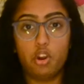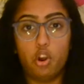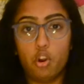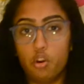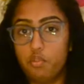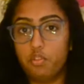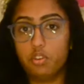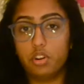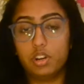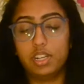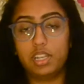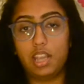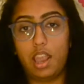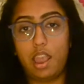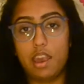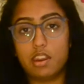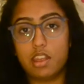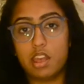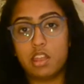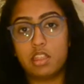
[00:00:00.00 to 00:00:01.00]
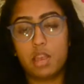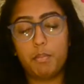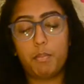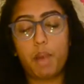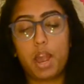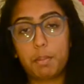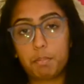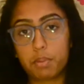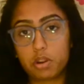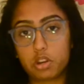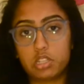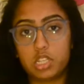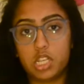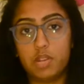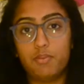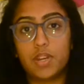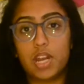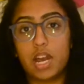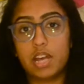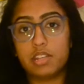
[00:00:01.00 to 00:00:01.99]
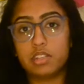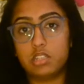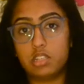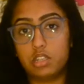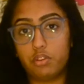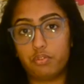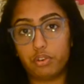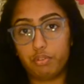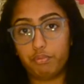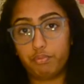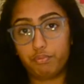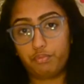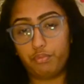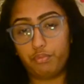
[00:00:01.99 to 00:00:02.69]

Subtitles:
over again. And they might perceive it as a different